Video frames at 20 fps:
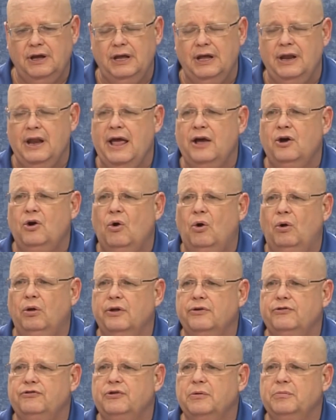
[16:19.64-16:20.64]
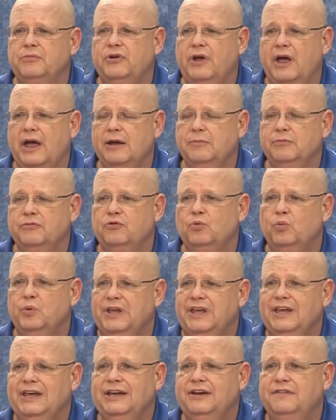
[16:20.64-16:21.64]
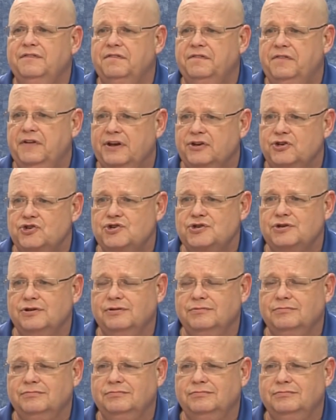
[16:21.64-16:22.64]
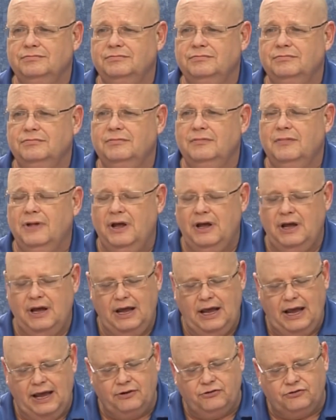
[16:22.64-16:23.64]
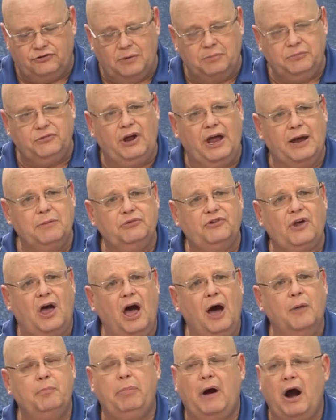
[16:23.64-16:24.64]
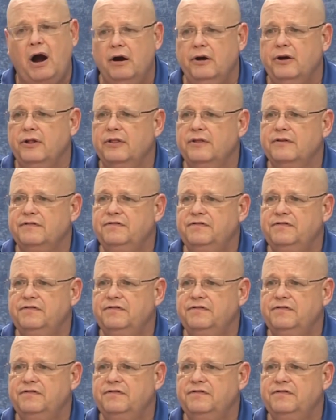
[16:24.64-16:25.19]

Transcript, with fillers: in Angola, sometimes we eat fish. And sometimes a part of the